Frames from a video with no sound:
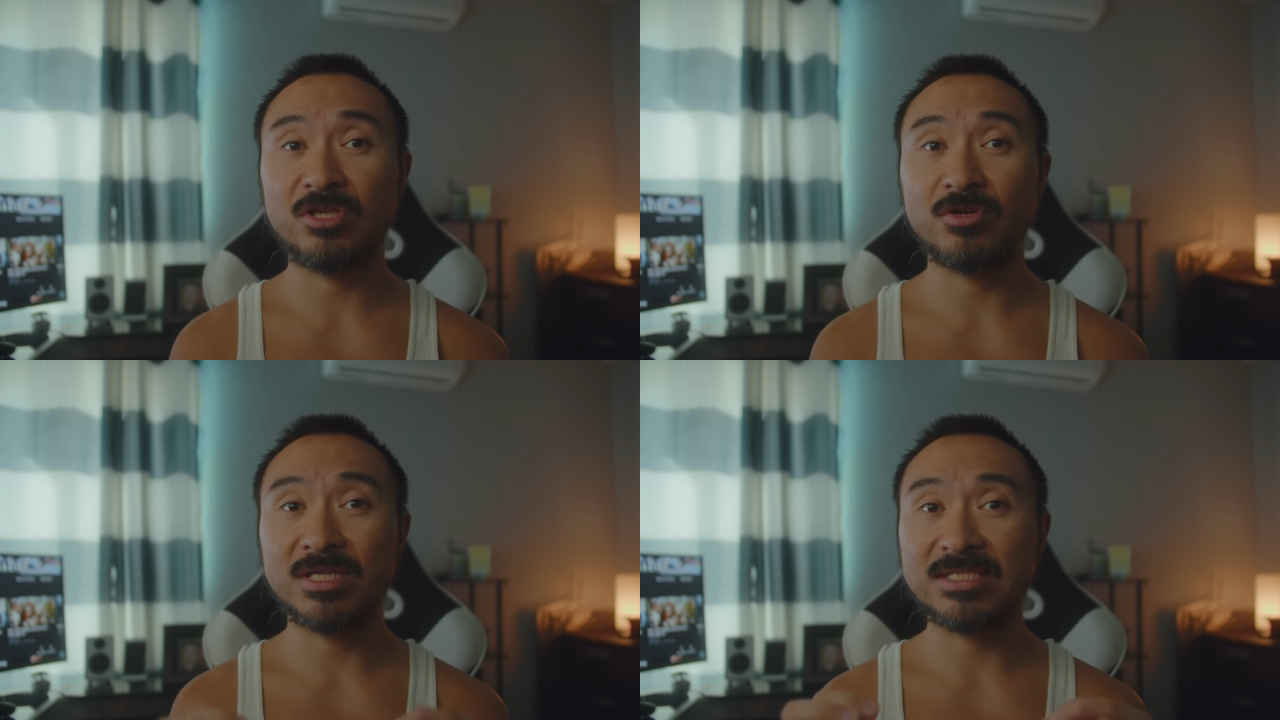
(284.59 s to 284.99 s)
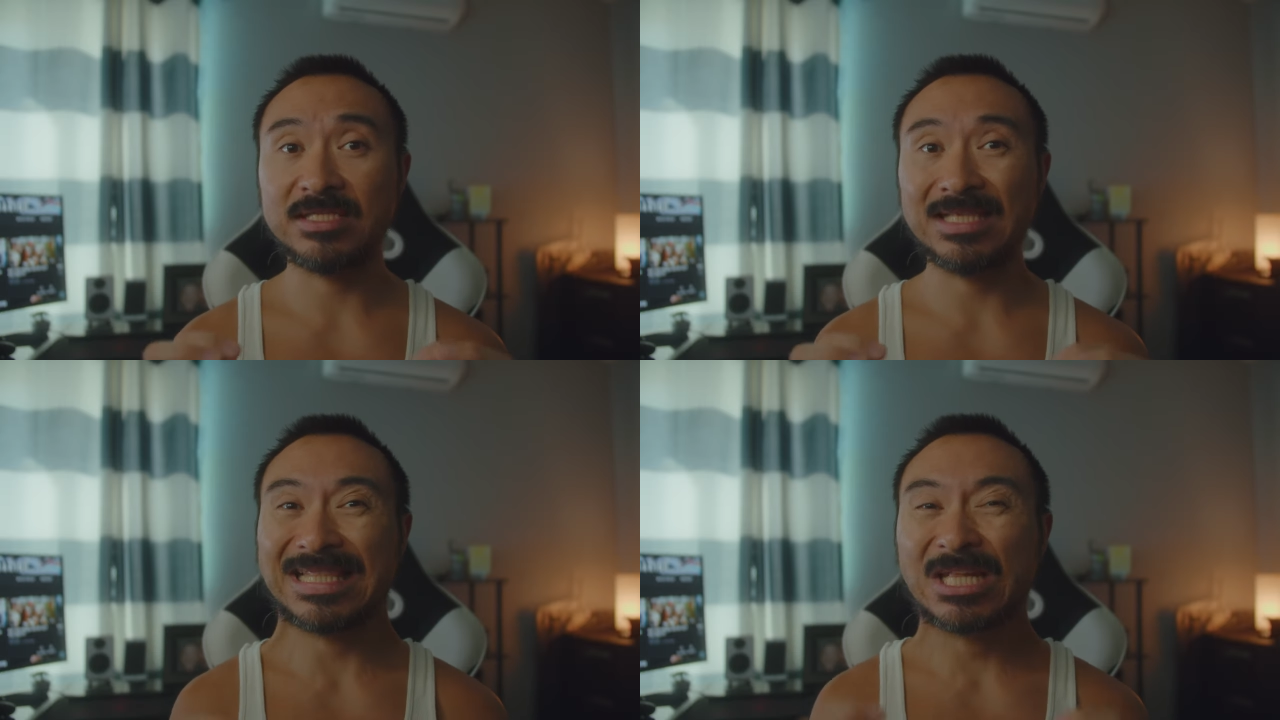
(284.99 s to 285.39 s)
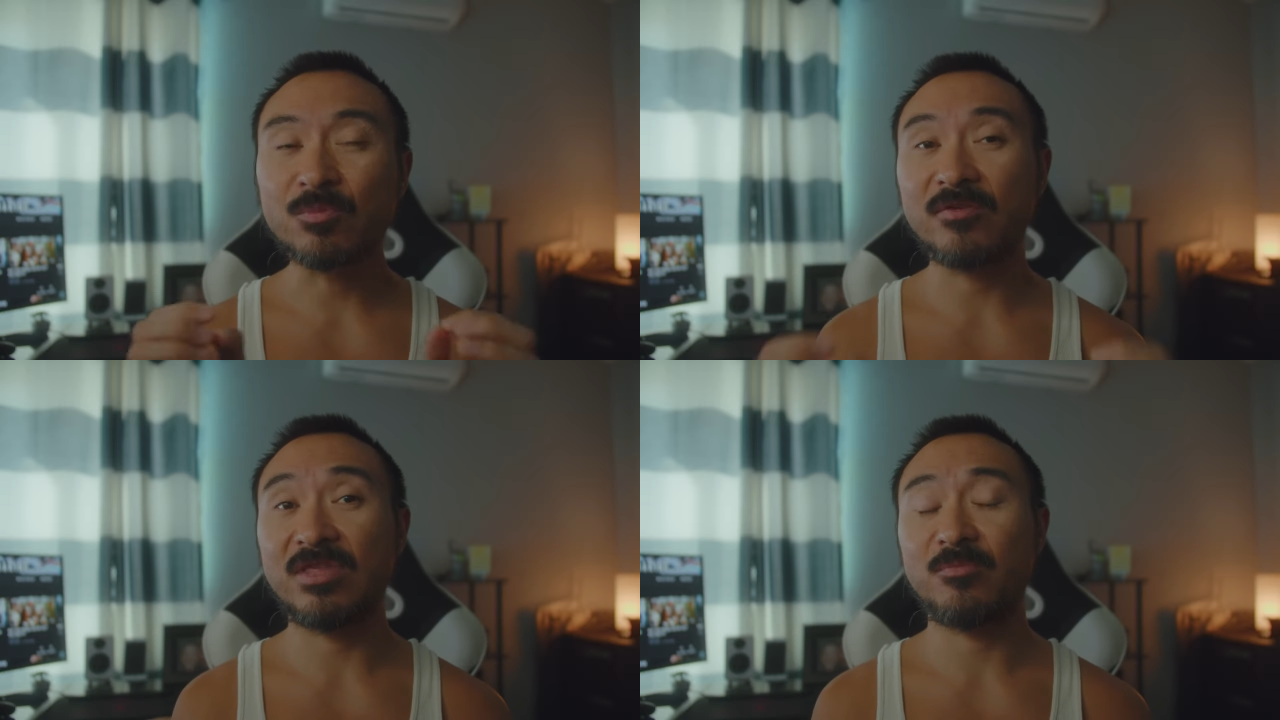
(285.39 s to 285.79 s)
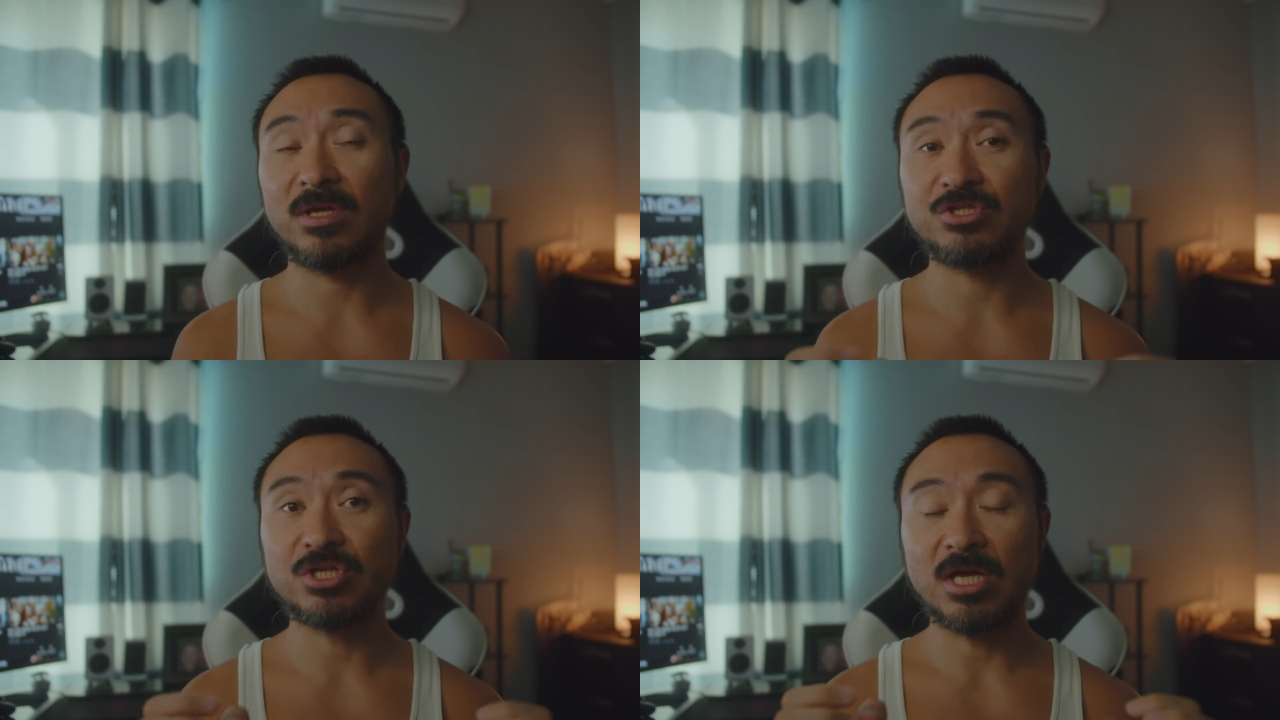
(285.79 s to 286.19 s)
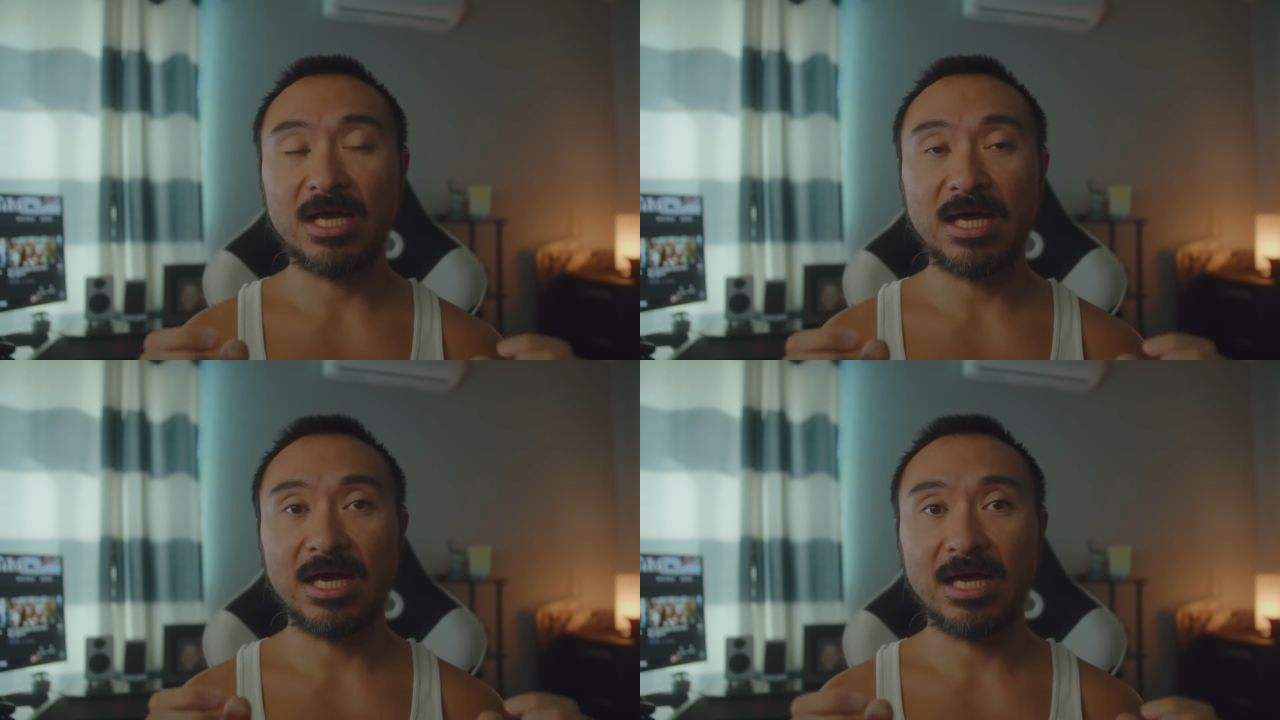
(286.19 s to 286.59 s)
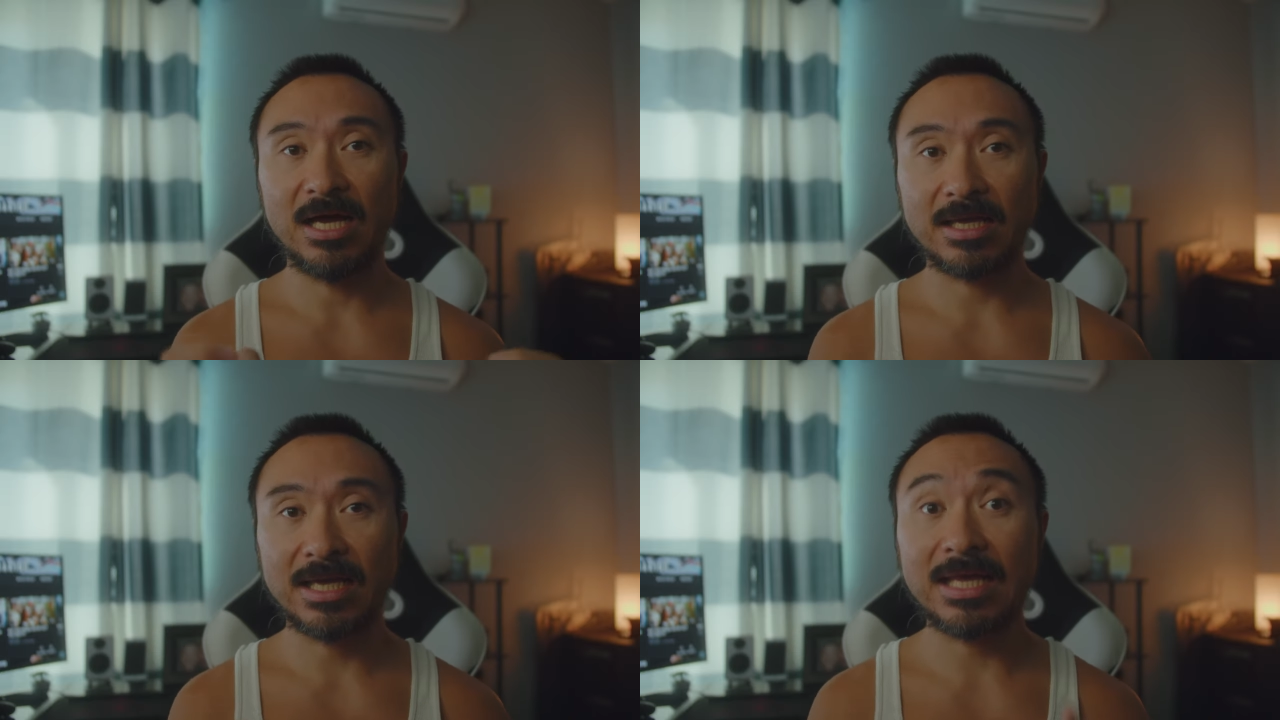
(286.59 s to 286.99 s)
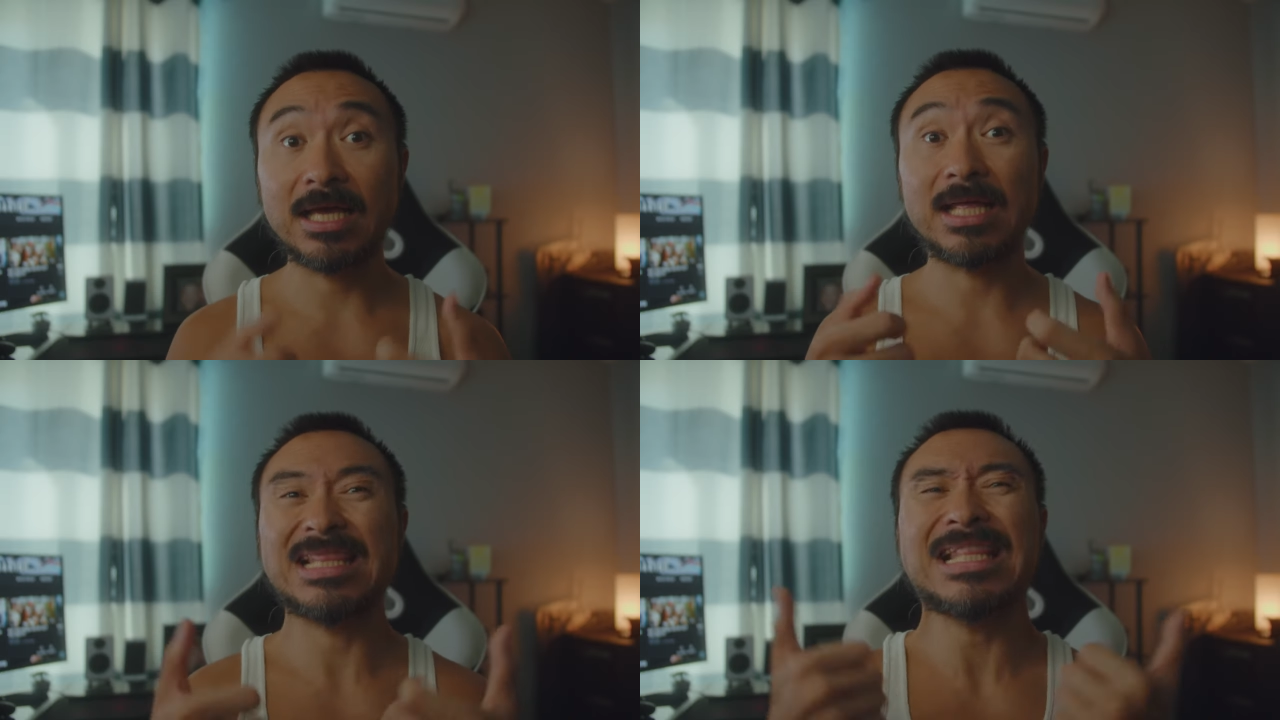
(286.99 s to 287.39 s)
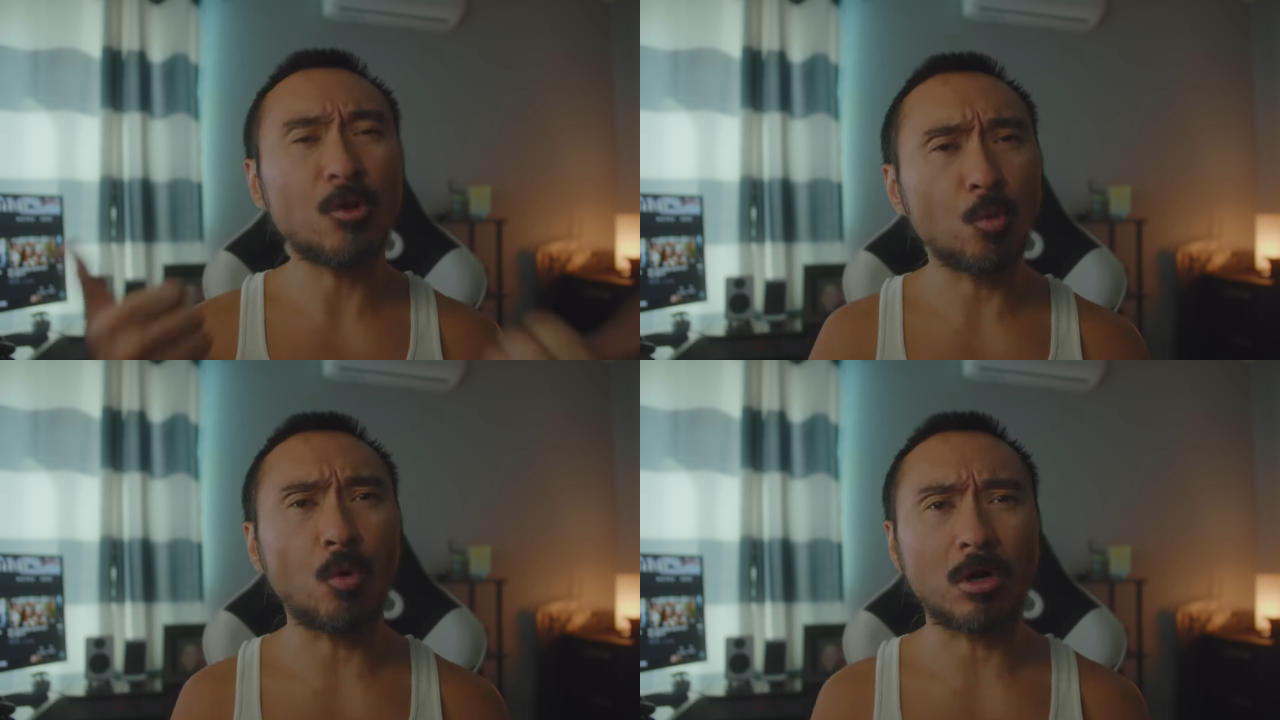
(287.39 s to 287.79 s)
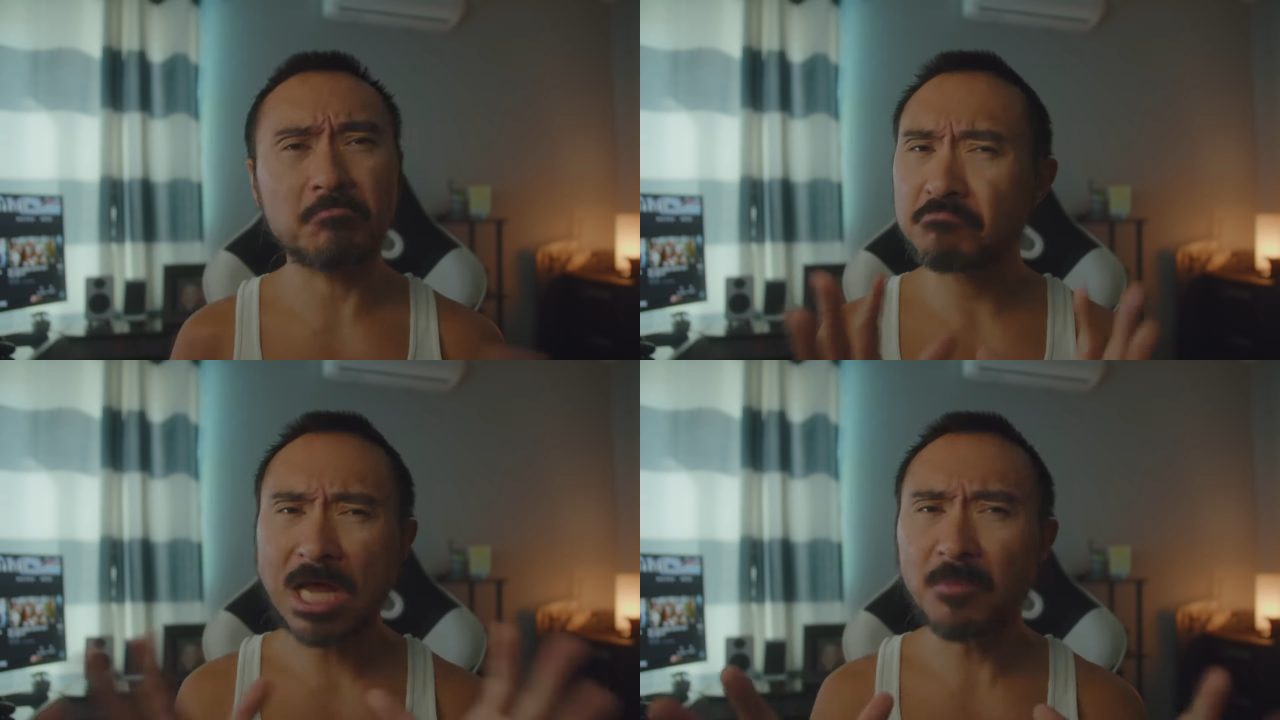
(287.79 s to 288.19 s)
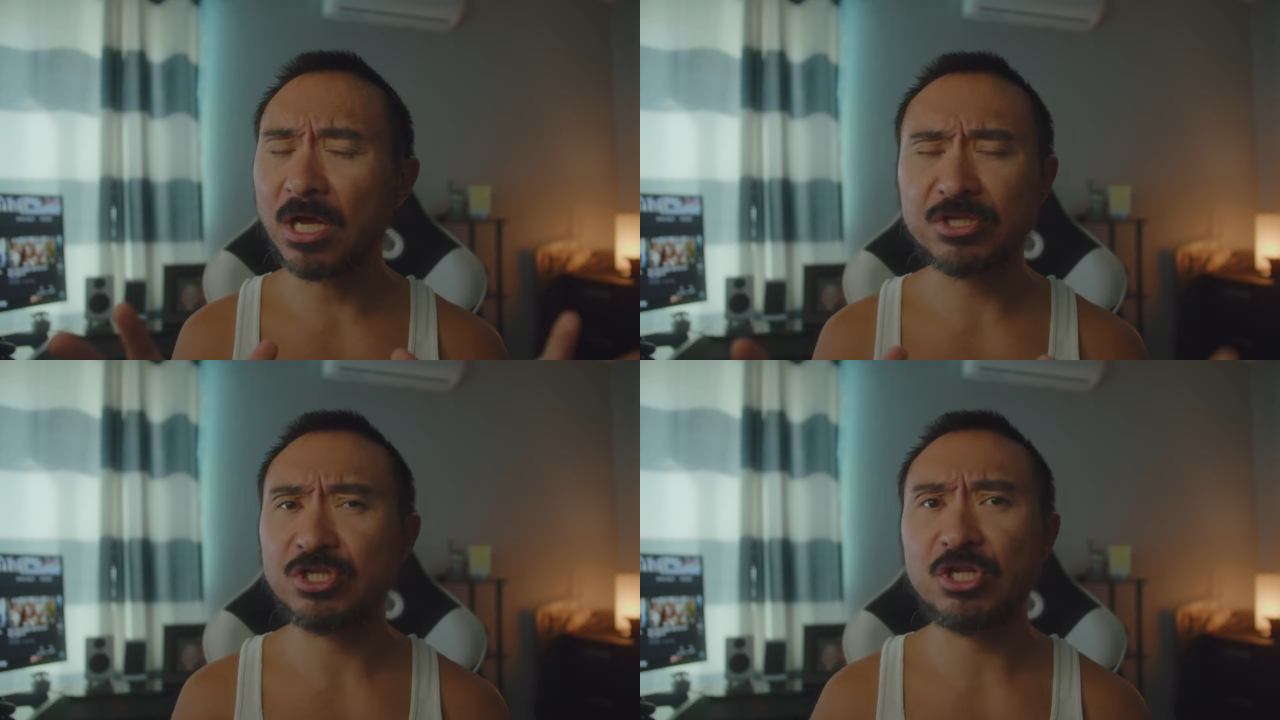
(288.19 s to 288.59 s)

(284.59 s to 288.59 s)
You know, you can see a little bit of the image uh, getting a little warm, not much.